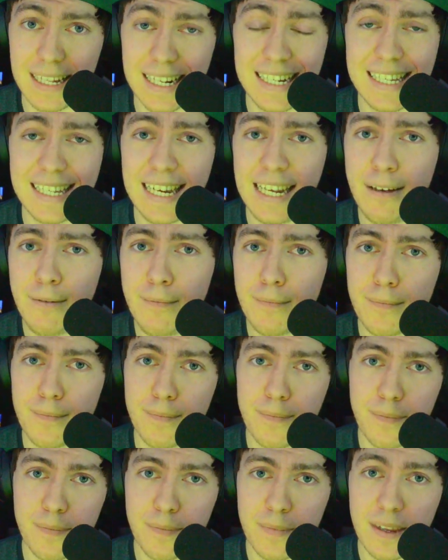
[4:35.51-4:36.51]
see.
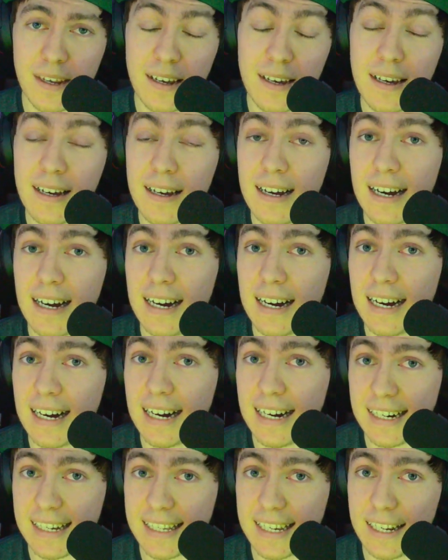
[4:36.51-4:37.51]
I
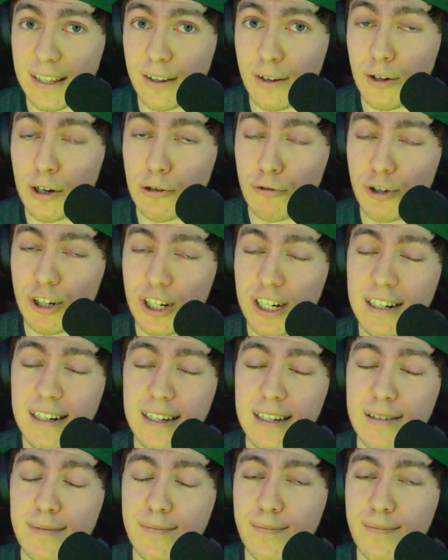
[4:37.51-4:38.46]
decide to no shield.